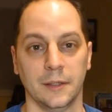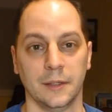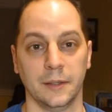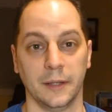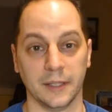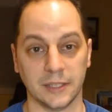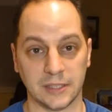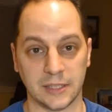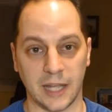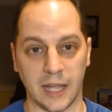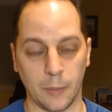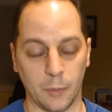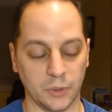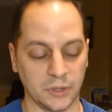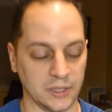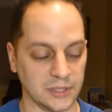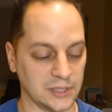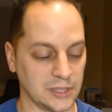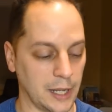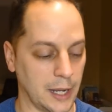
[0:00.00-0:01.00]
This time
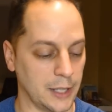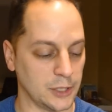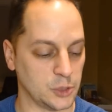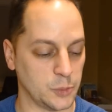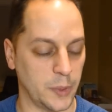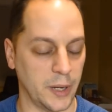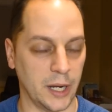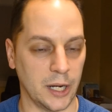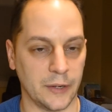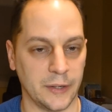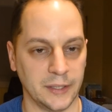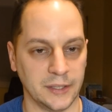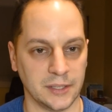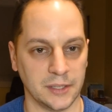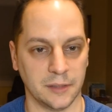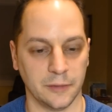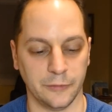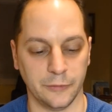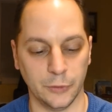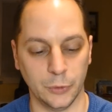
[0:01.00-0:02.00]
with the Scotch pairings
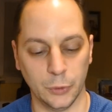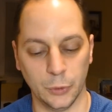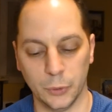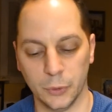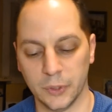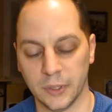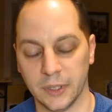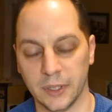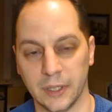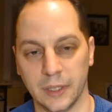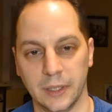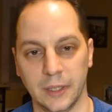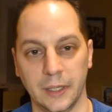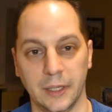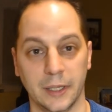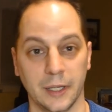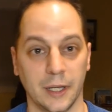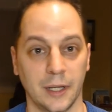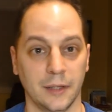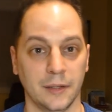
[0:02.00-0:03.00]
and the food and then
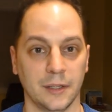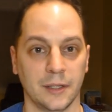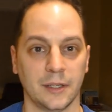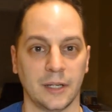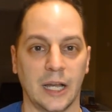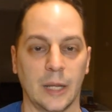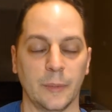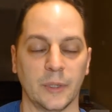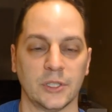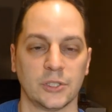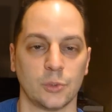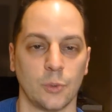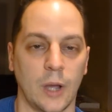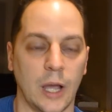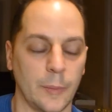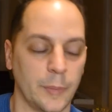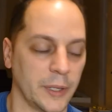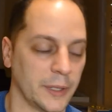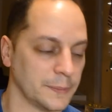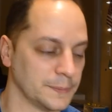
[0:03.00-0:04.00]
the comic
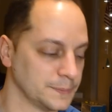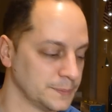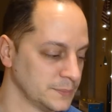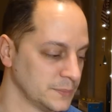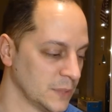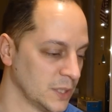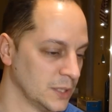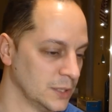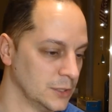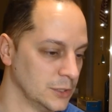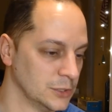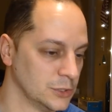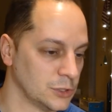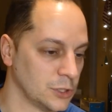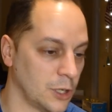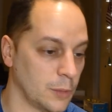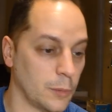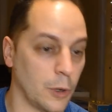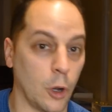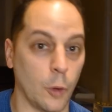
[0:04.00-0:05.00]
swapping.
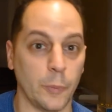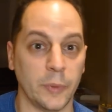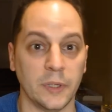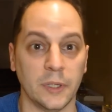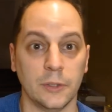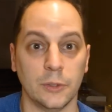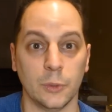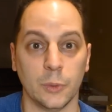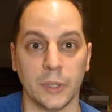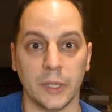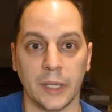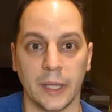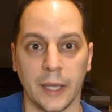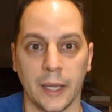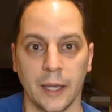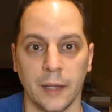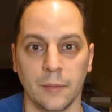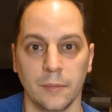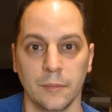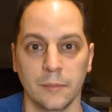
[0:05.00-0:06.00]
So I'm hoping to do it
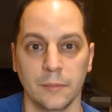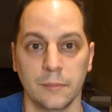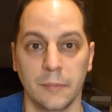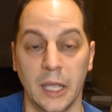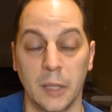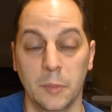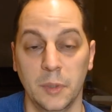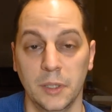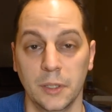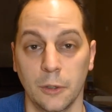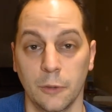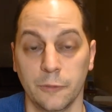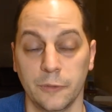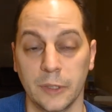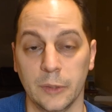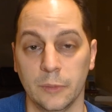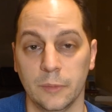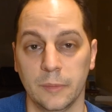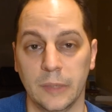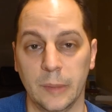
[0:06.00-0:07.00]
again. Maybe
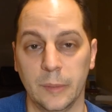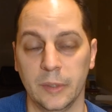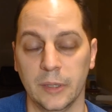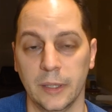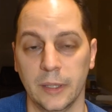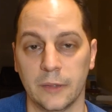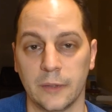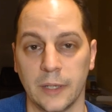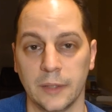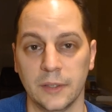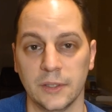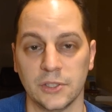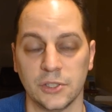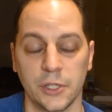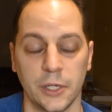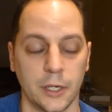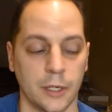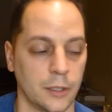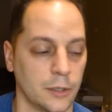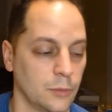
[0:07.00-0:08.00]
later on this
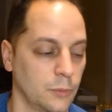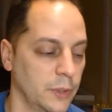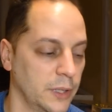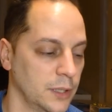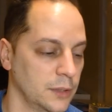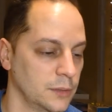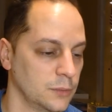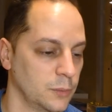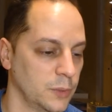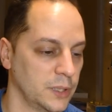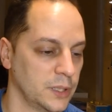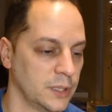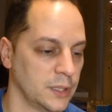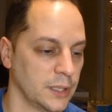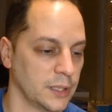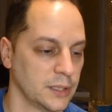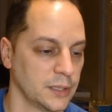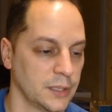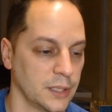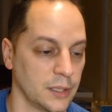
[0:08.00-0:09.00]
year we can
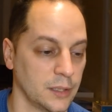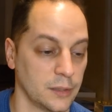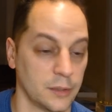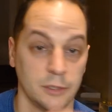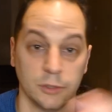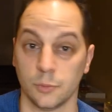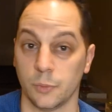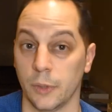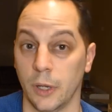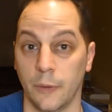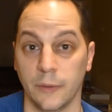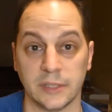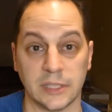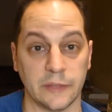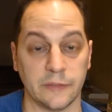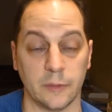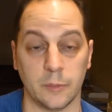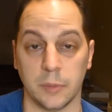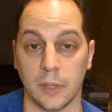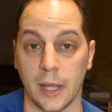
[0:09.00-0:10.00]
get together because we always
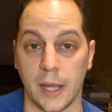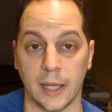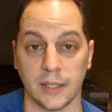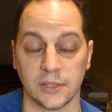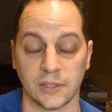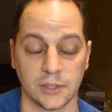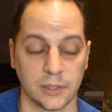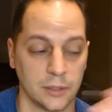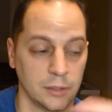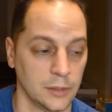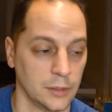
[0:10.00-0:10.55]
have a blast.